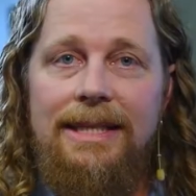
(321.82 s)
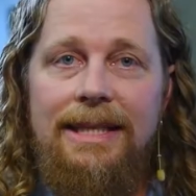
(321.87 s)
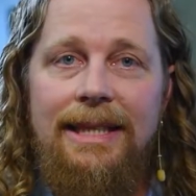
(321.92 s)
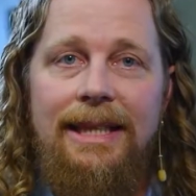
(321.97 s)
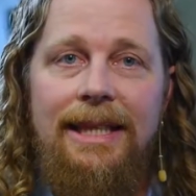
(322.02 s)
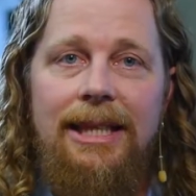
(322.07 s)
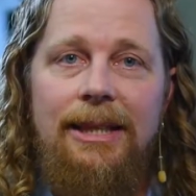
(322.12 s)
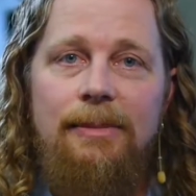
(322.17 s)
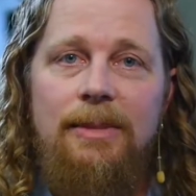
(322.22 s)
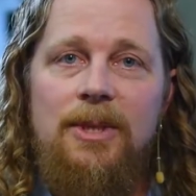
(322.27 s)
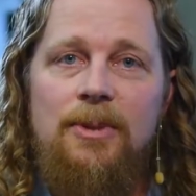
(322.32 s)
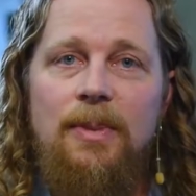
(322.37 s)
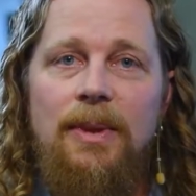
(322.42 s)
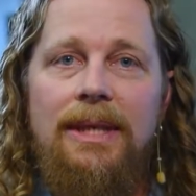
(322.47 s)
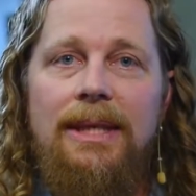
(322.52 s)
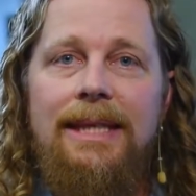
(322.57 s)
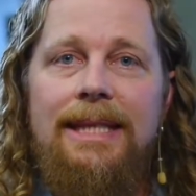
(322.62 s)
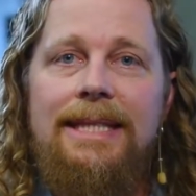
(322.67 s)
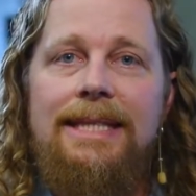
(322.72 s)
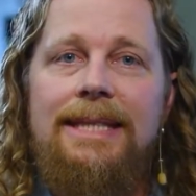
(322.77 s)
team has
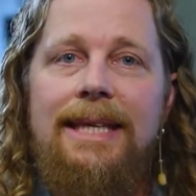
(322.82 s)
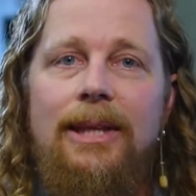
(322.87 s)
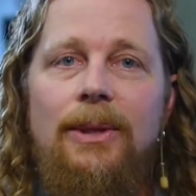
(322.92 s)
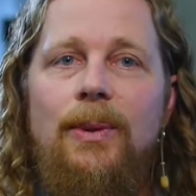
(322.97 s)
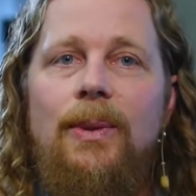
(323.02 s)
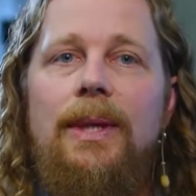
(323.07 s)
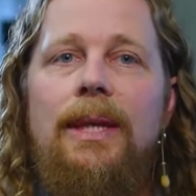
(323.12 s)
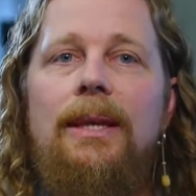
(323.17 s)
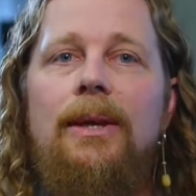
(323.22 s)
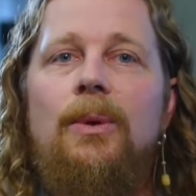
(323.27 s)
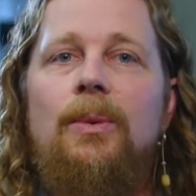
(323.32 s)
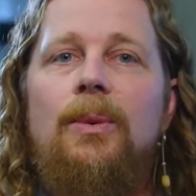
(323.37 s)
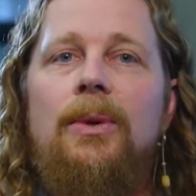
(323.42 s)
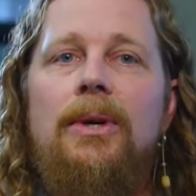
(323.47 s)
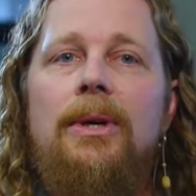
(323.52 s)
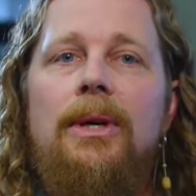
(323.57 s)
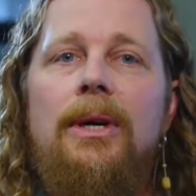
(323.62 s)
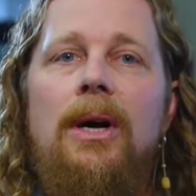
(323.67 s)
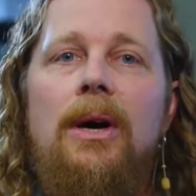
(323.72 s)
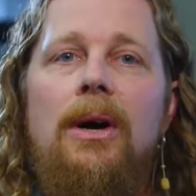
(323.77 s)
been continuing their
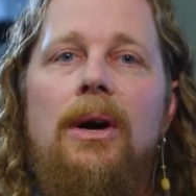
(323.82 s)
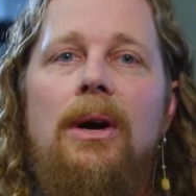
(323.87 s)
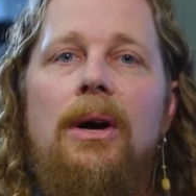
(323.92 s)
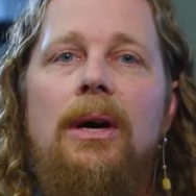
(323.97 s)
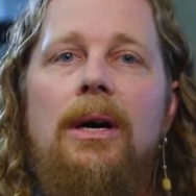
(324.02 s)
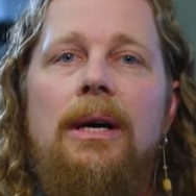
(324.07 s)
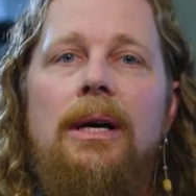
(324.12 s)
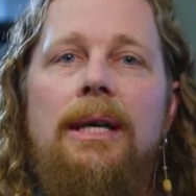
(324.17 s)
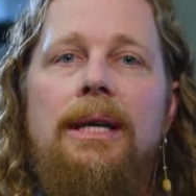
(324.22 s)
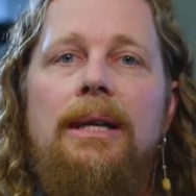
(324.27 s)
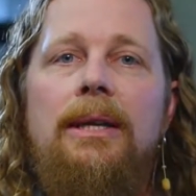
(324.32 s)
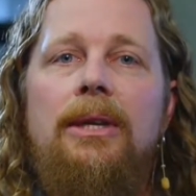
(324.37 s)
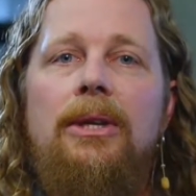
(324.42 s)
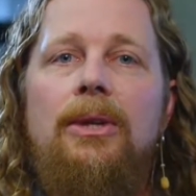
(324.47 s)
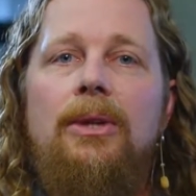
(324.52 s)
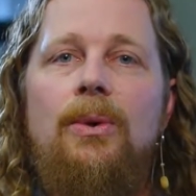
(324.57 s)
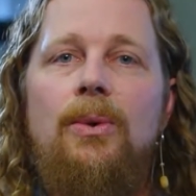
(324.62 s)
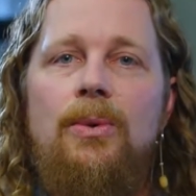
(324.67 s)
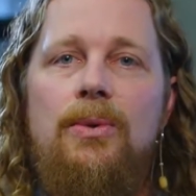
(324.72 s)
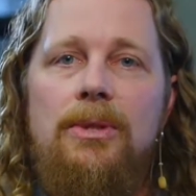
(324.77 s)
work on the
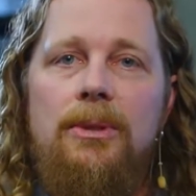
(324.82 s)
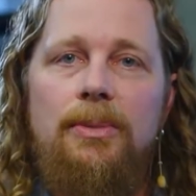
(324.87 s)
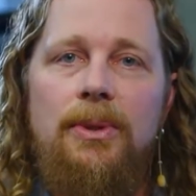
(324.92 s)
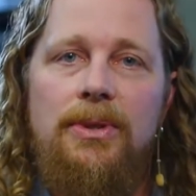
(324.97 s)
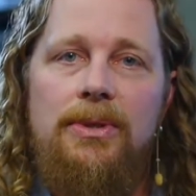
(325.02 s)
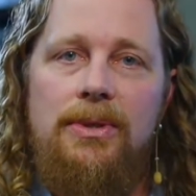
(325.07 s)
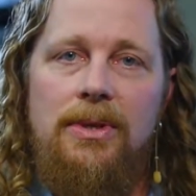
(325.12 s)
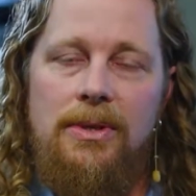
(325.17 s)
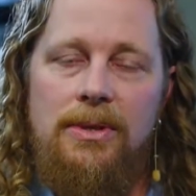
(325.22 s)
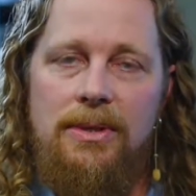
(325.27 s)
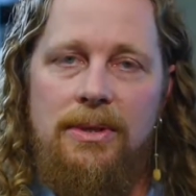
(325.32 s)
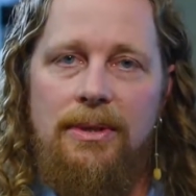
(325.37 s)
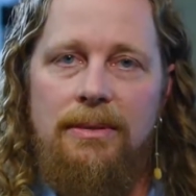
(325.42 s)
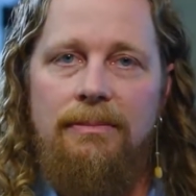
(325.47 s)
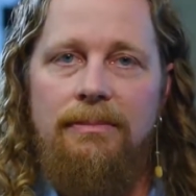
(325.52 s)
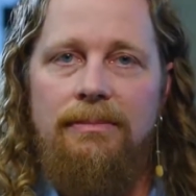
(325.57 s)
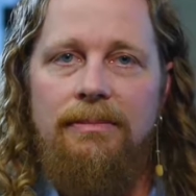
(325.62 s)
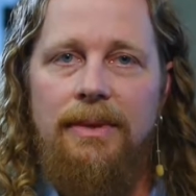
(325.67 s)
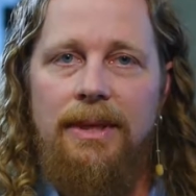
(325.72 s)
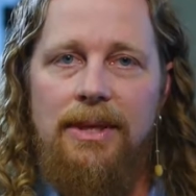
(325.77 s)
usable
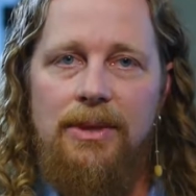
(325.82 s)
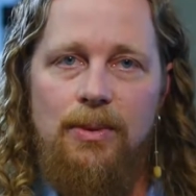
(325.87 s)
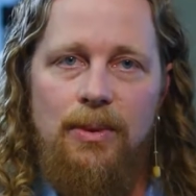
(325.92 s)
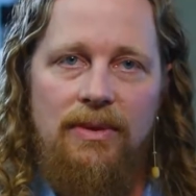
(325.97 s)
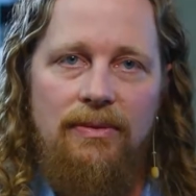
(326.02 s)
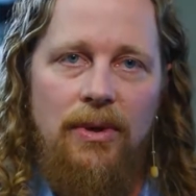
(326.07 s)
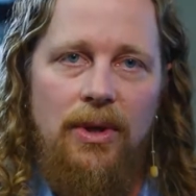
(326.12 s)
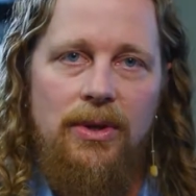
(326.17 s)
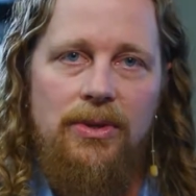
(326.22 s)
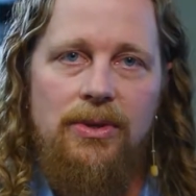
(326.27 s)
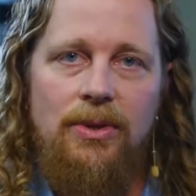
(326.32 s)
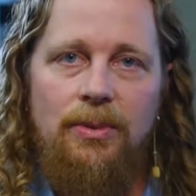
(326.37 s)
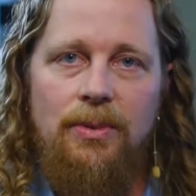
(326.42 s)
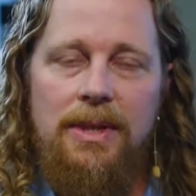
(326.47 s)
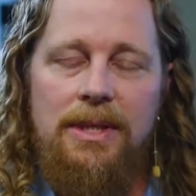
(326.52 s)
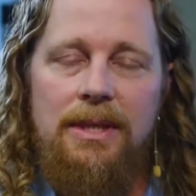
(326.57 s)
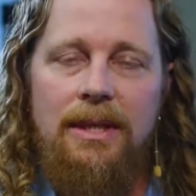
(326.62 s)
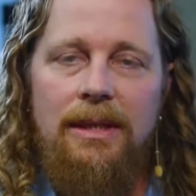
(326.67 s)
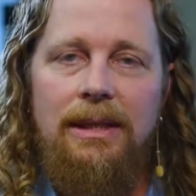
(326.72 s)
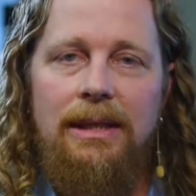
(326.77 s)
system, as we've also
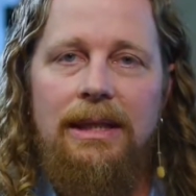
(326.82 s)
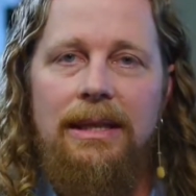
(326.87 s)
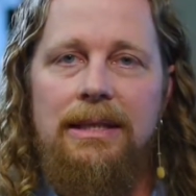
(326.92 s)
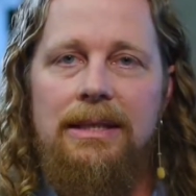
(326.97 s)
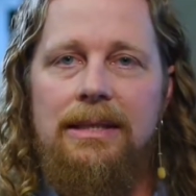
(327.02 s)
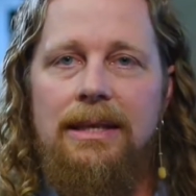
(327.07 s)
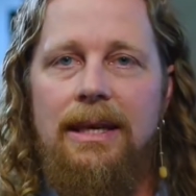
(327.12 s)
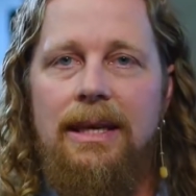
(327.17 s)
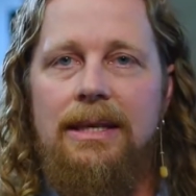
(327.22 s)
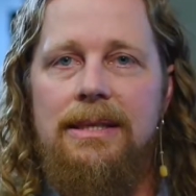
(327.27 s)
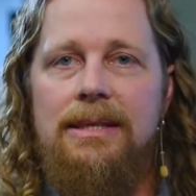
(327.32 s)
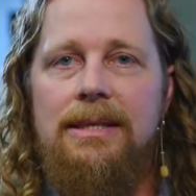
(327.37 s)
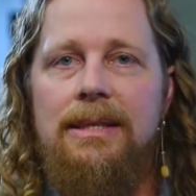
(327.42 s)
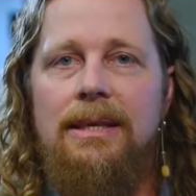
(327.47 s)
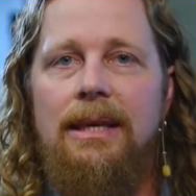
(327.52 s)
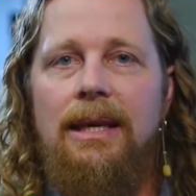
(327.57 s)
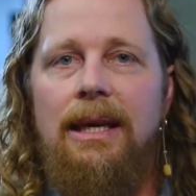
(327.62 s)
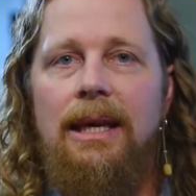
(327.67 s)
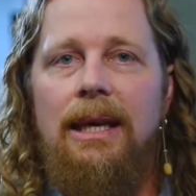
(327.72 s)
recently discussed.